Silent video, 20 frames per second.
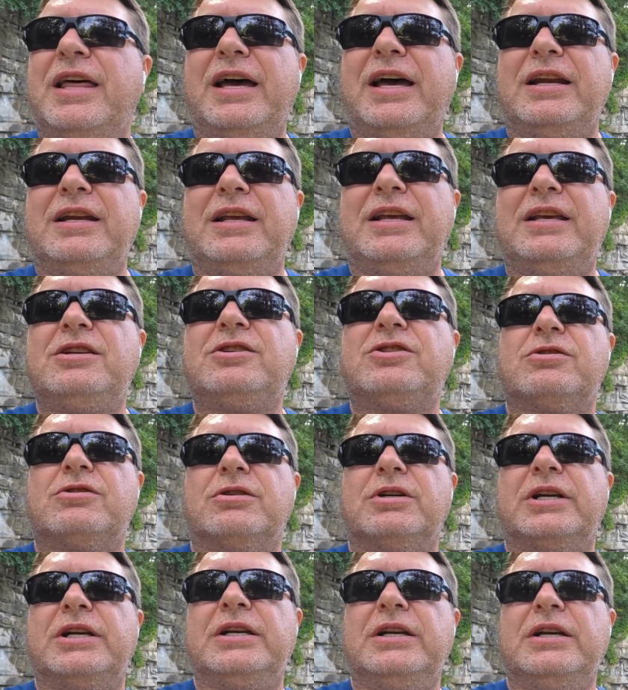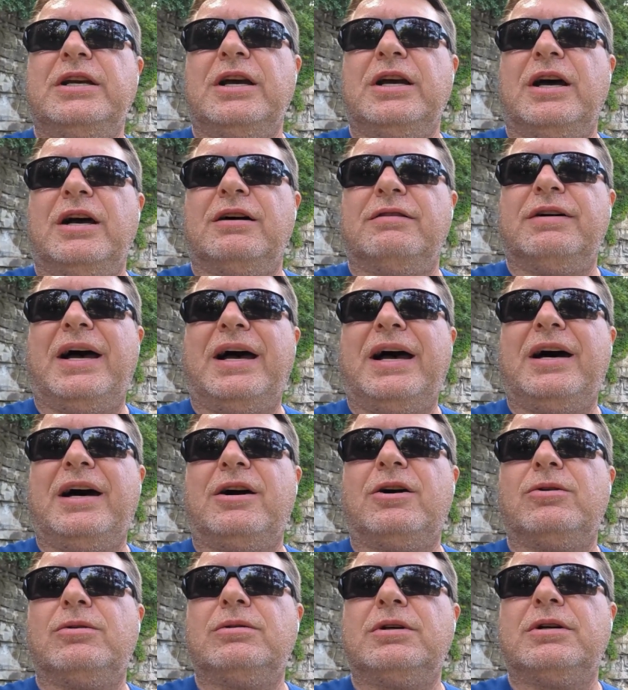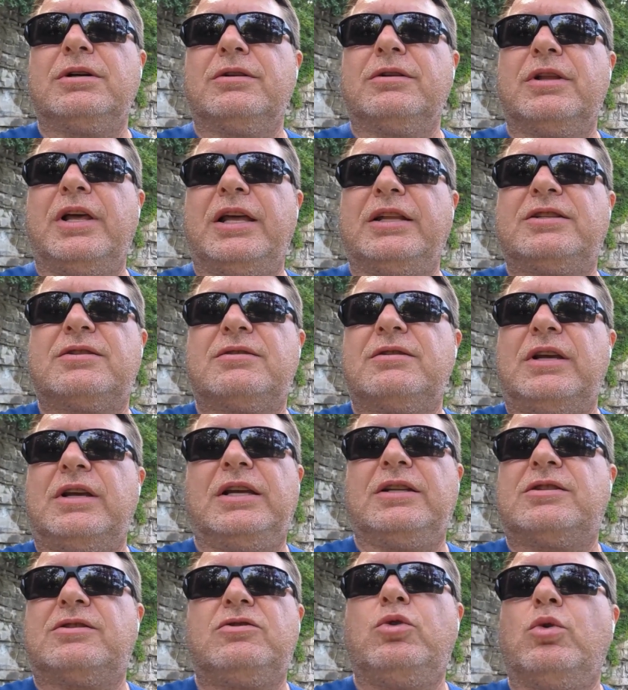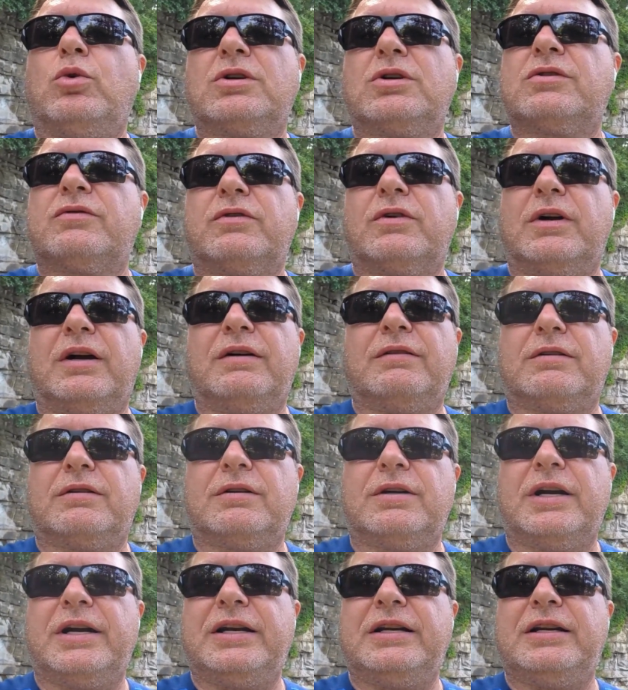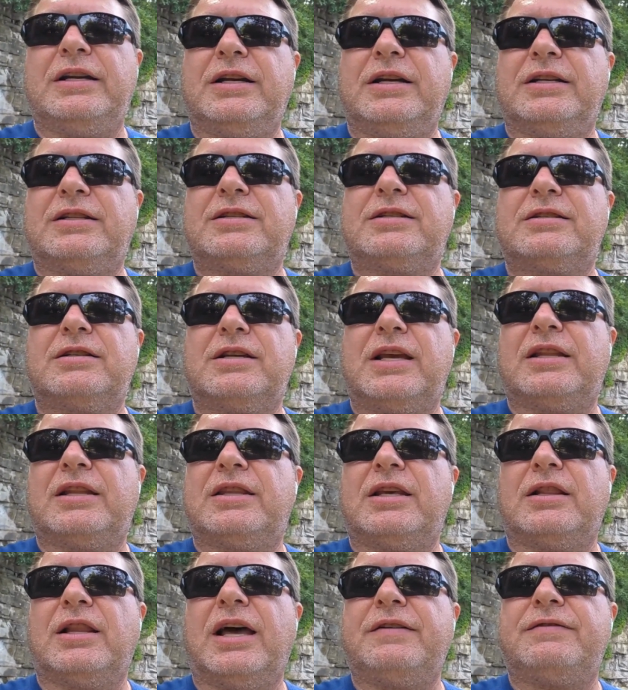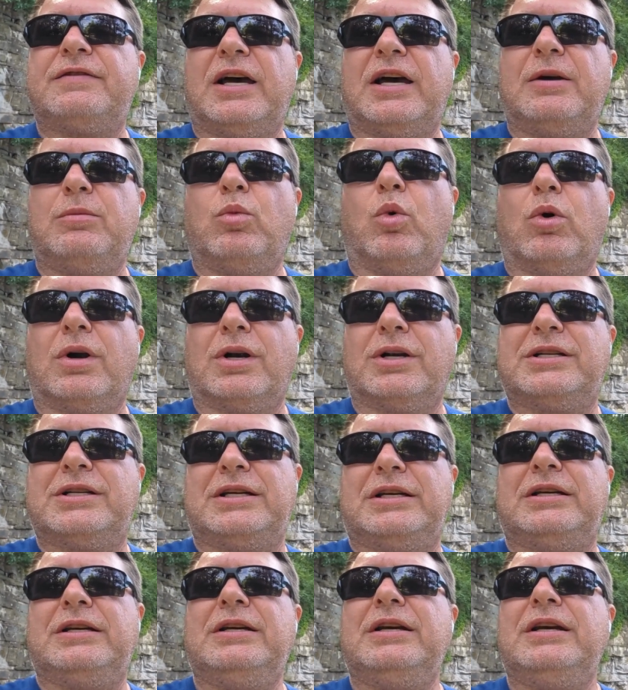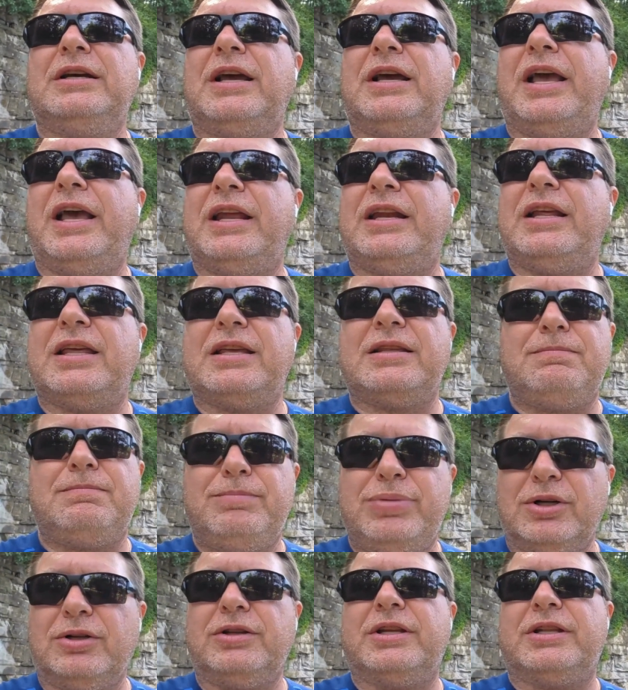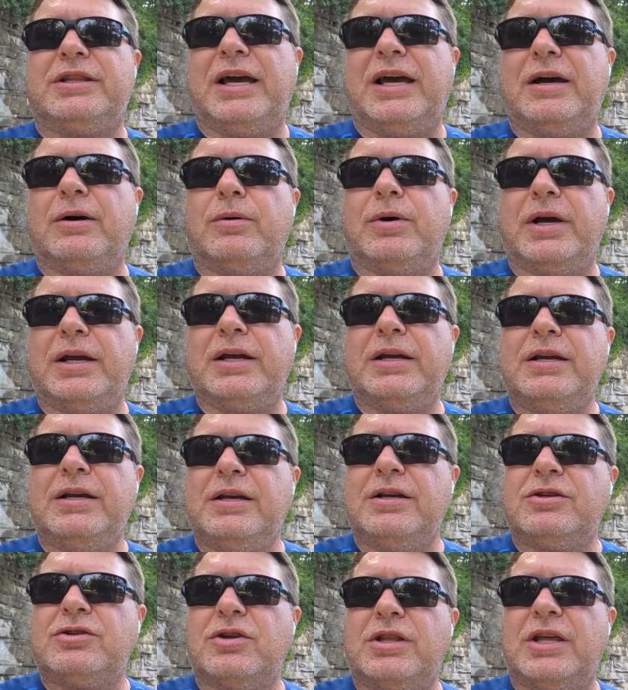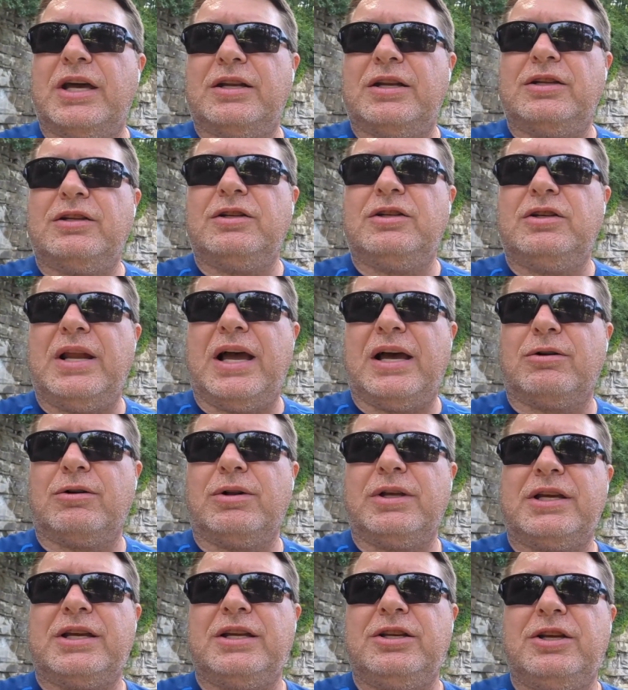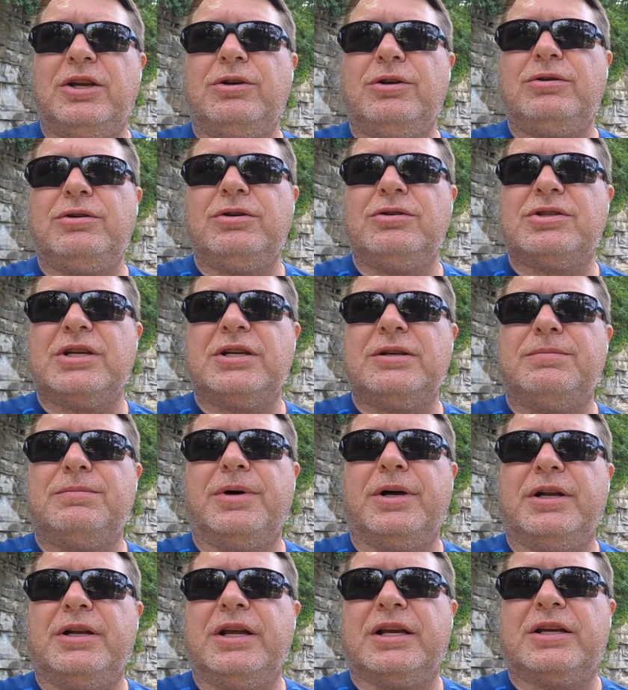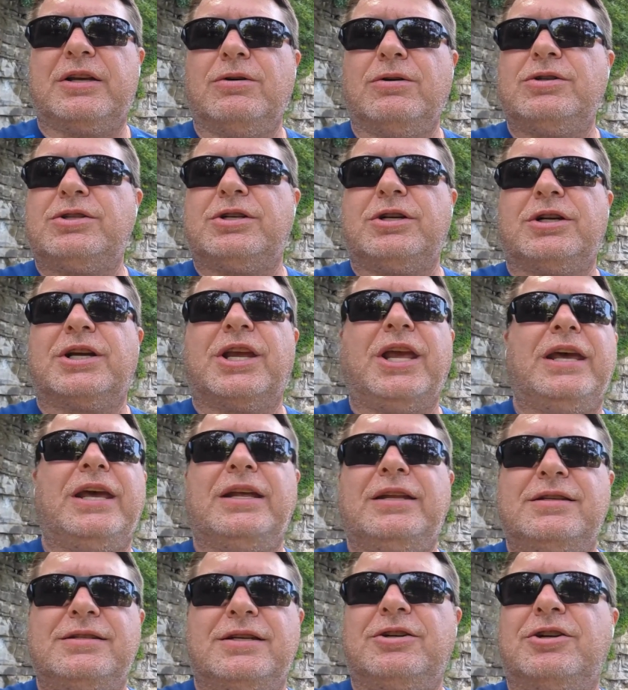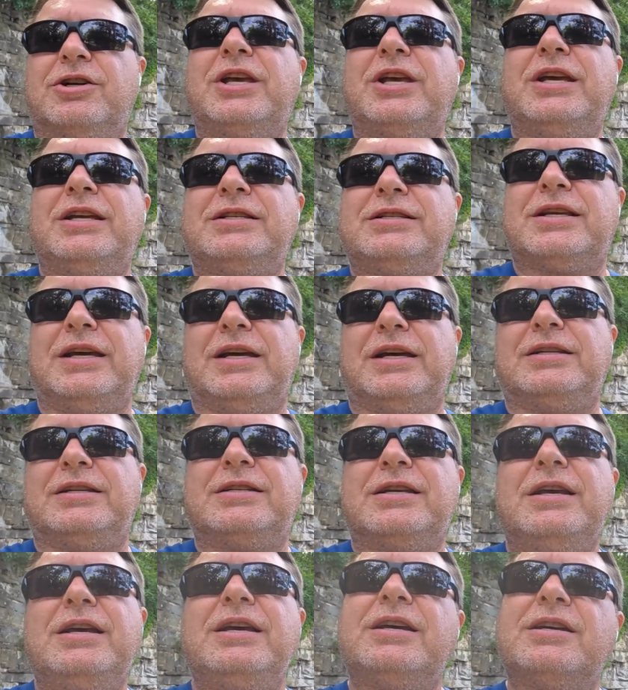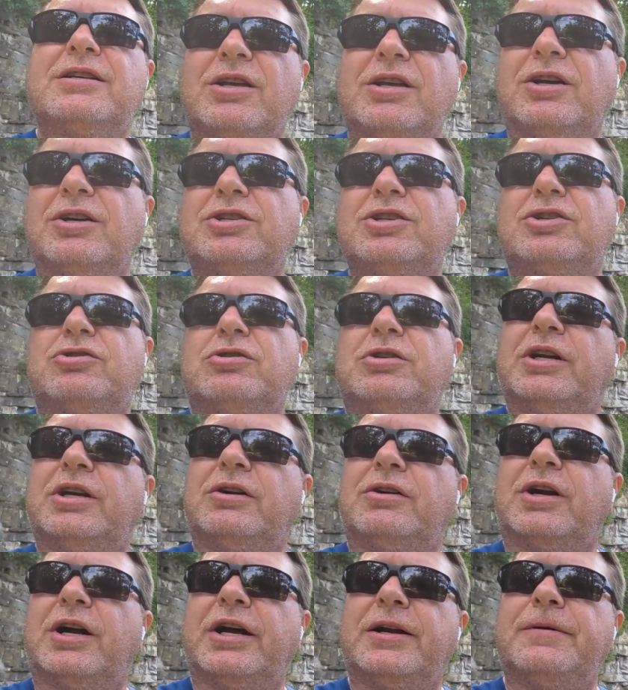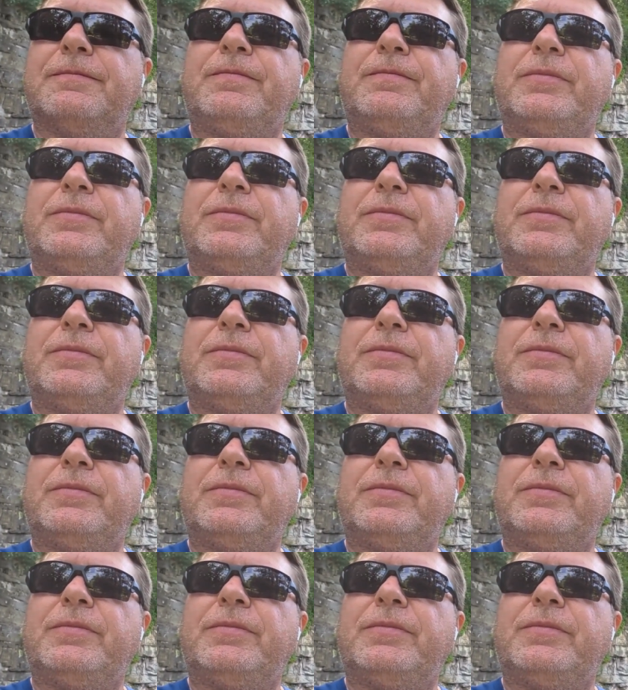history of how it's yours forever, right? It's got the lifetime warranty, and they build it that way so that not only can you use it, but it goes to your kids and your kids' kids as long as you treat it right.